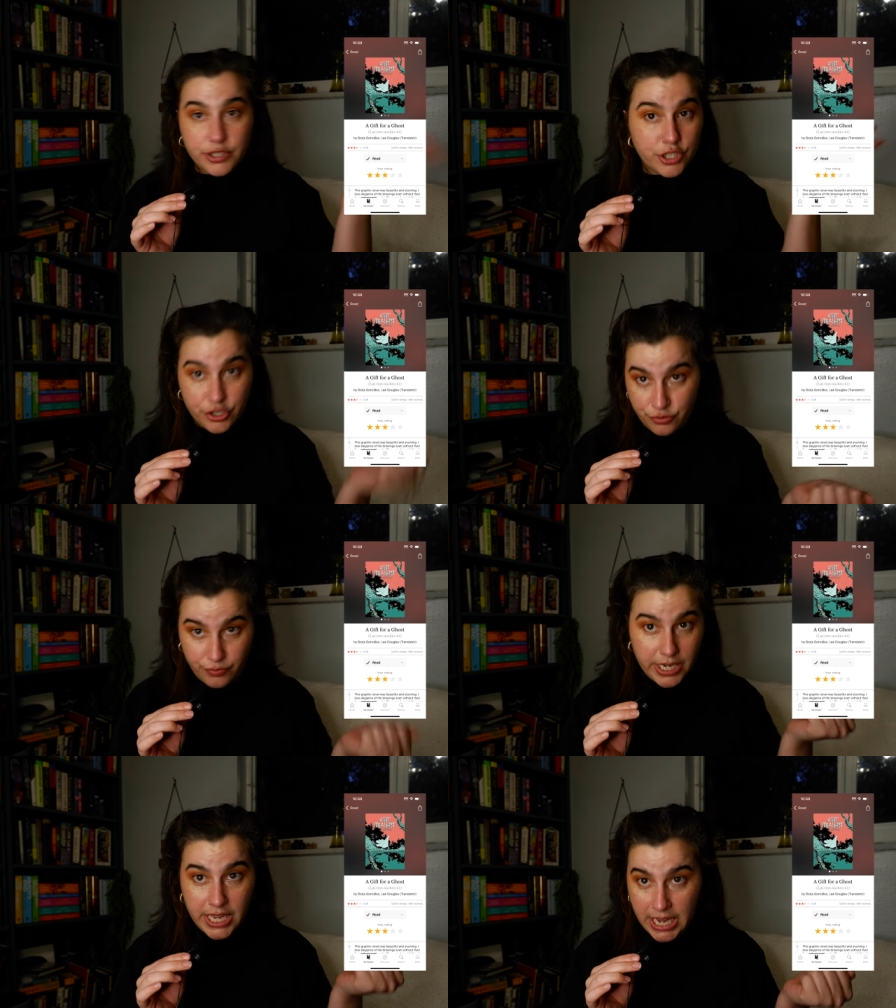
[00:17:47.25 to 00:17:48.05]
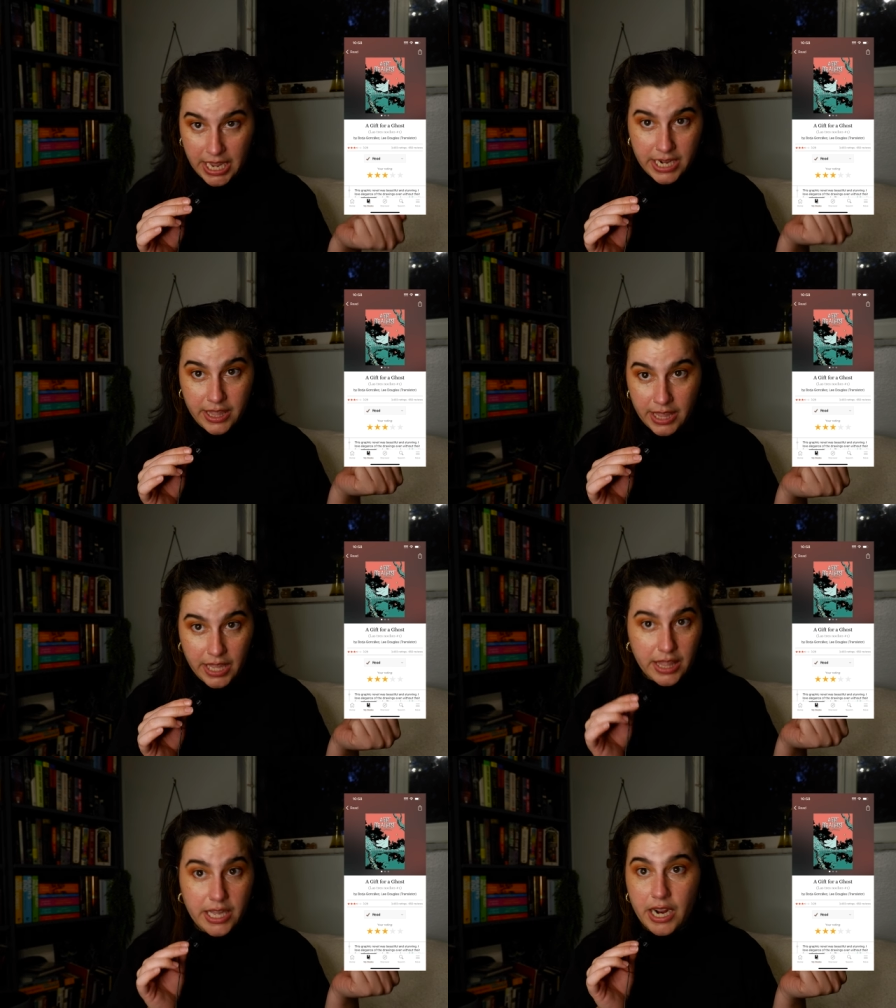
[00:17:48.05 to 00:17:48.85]
was just reading
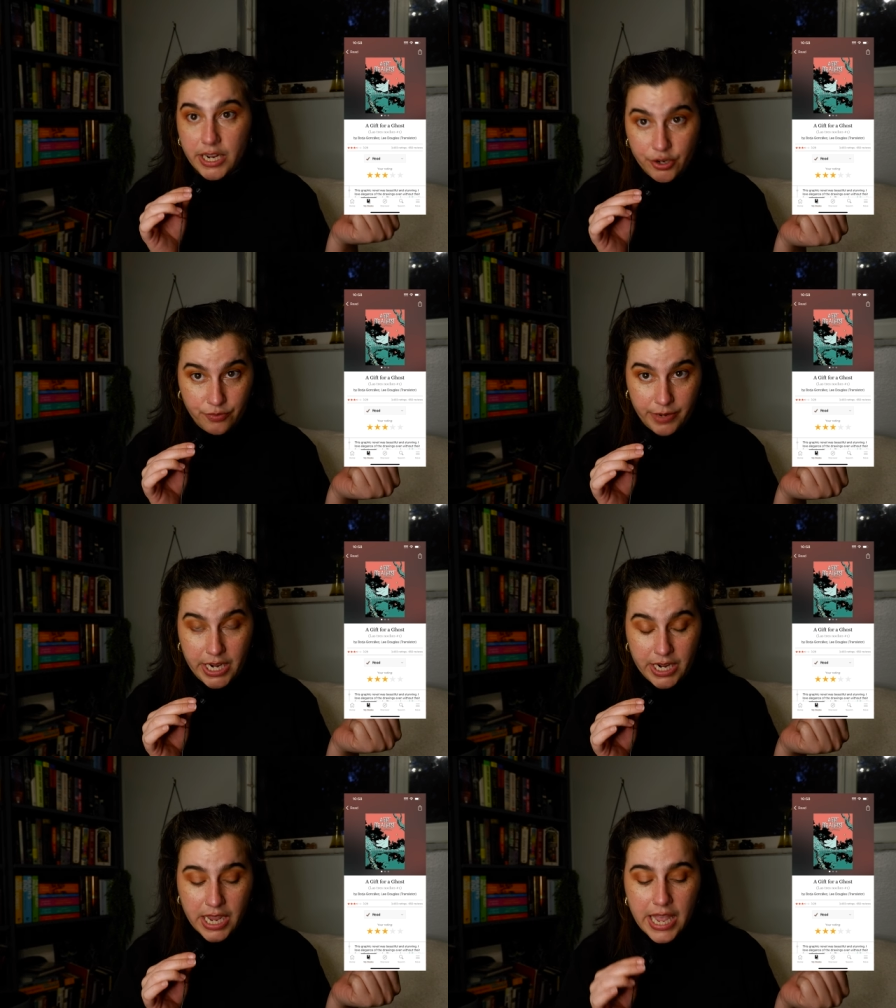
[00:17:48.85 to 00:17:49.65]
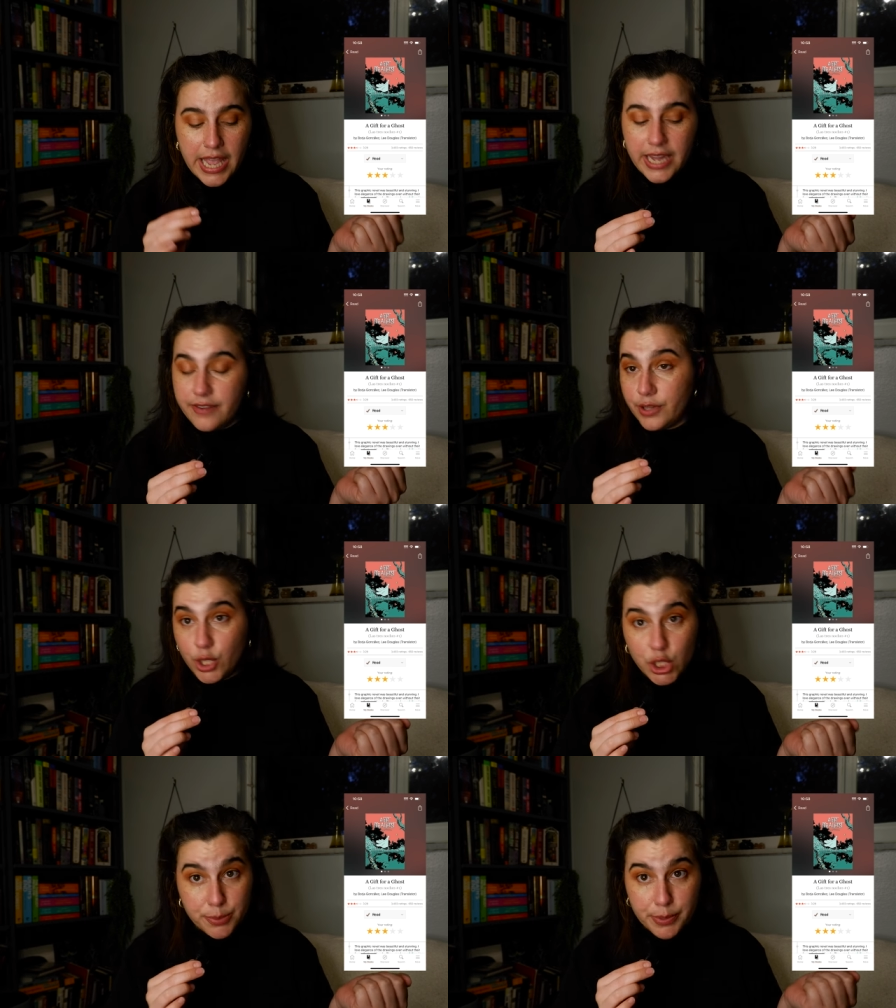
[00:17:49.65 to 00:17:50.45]
anything that I could read. And if
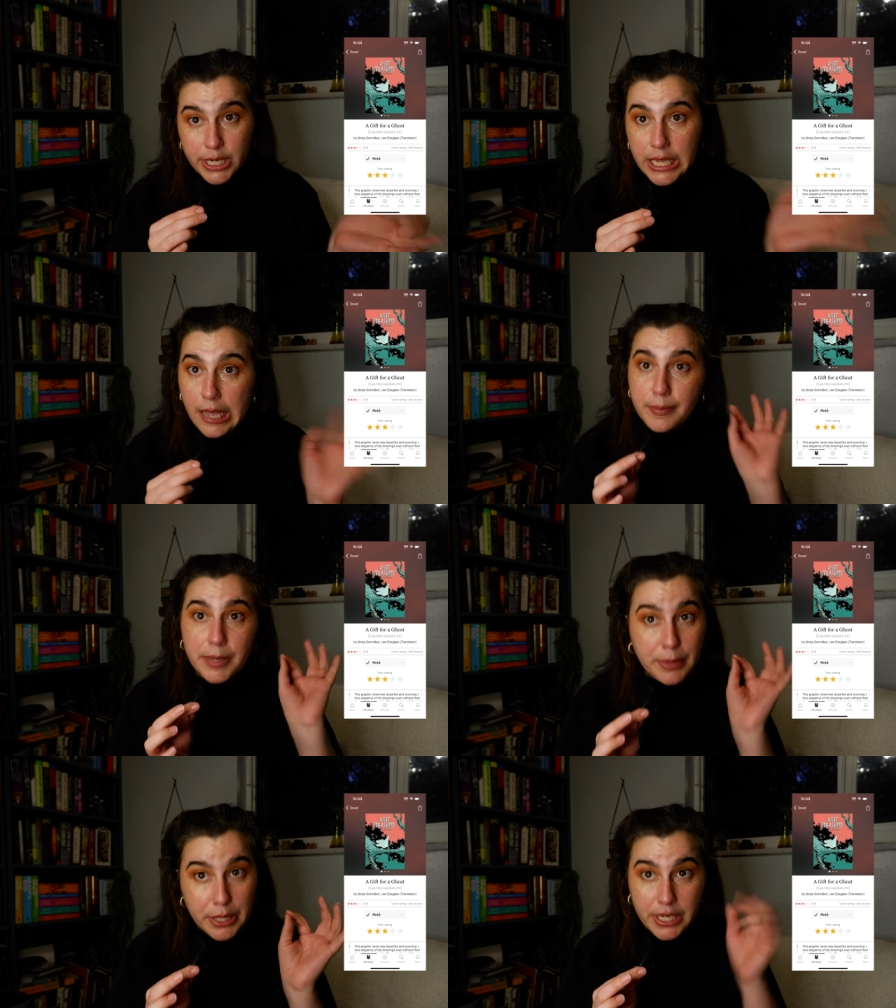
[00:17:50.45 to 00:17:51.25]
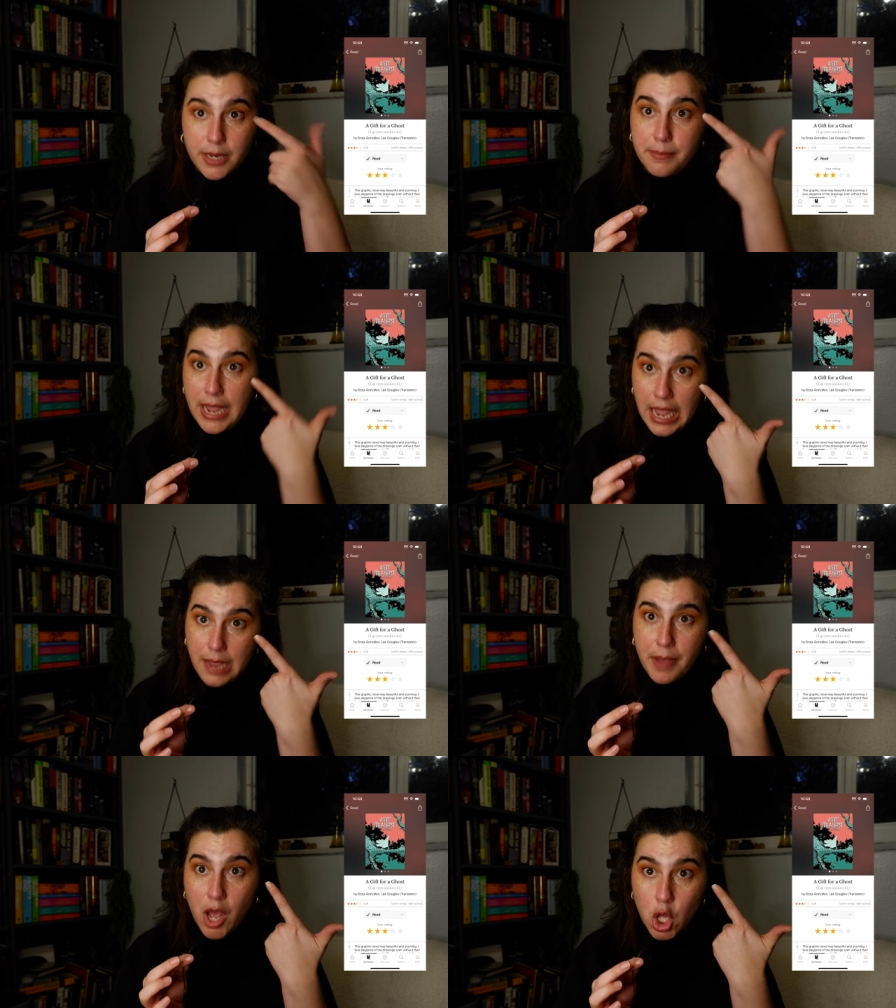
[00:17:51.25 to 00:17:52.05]
it looks pretty, I'm going to put it in
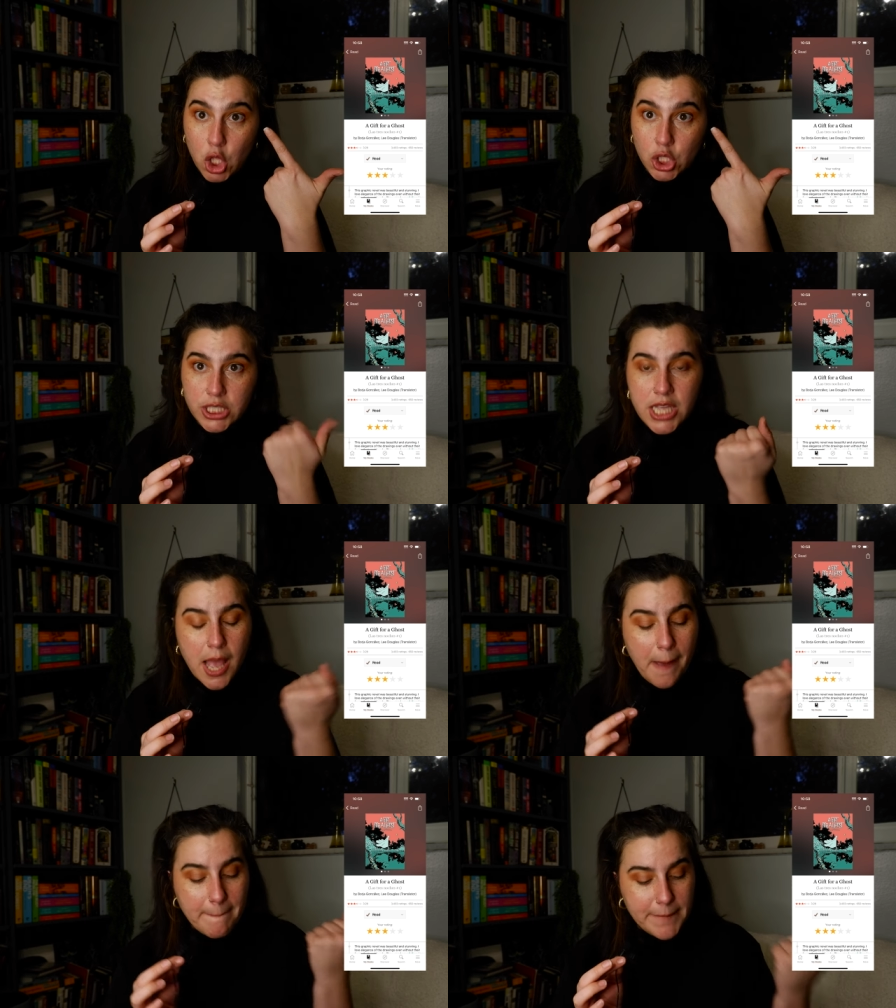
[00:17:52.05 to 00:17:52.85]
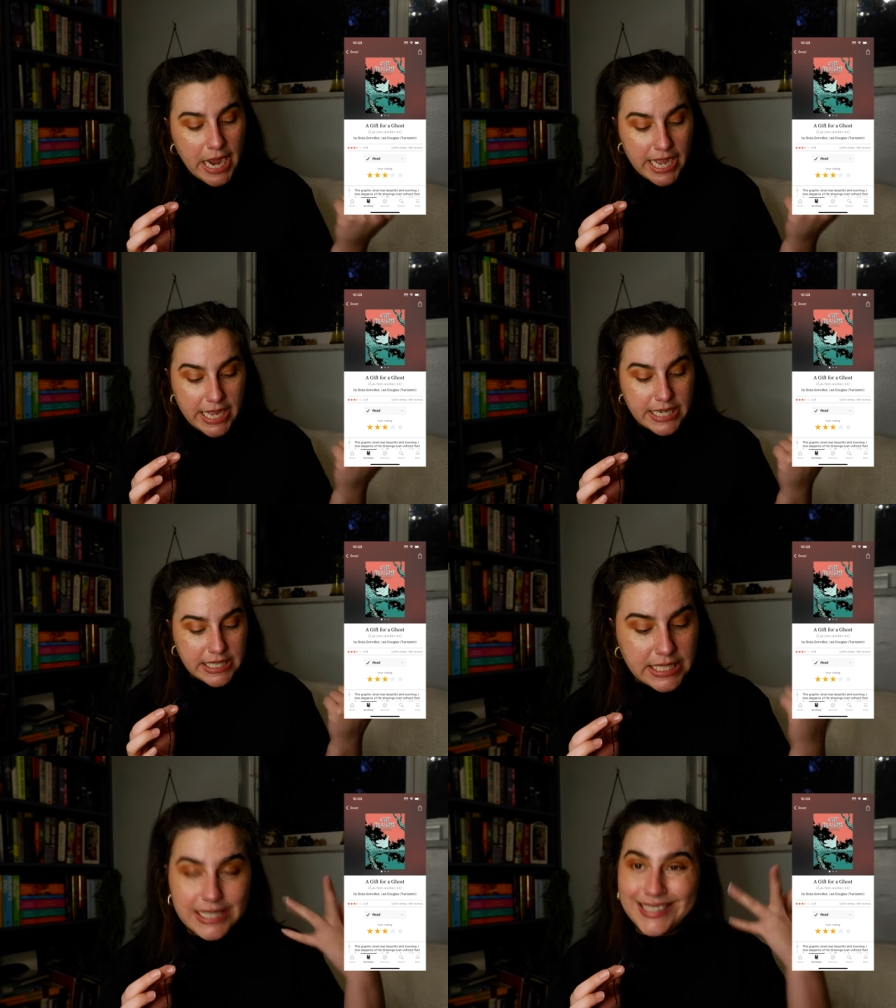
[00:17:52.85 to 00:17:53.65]
my eyeballs.
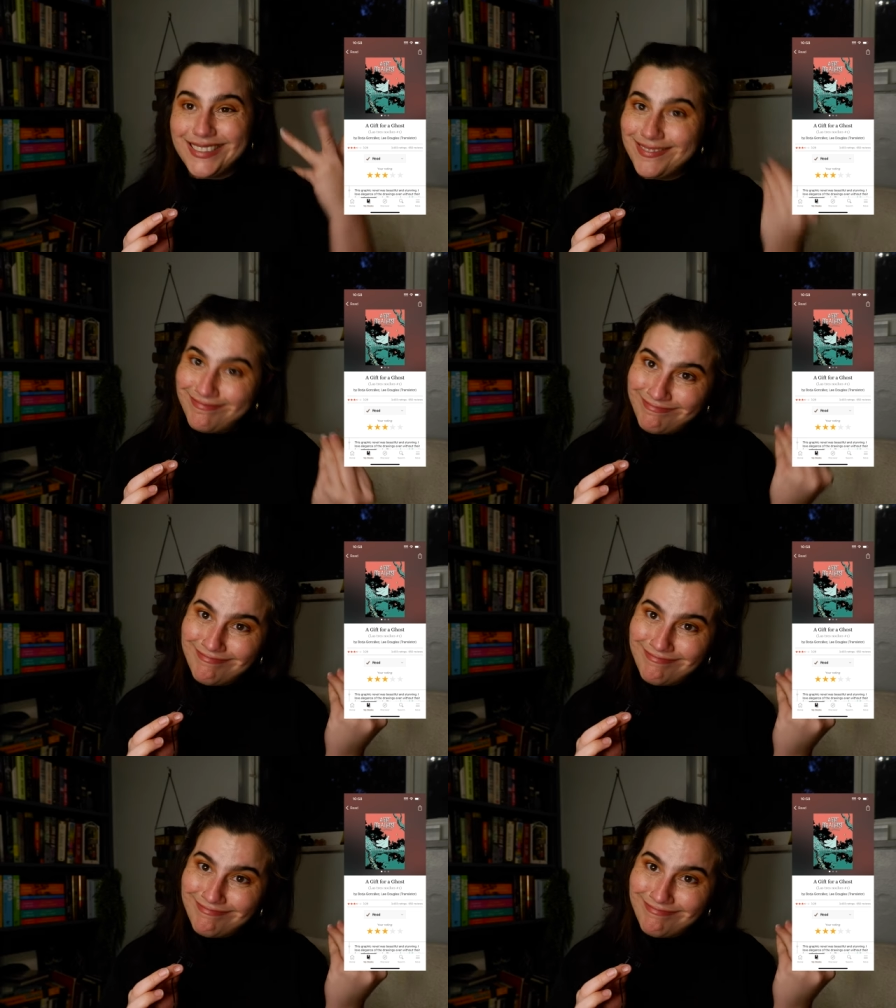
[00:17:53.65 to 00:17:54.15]
But you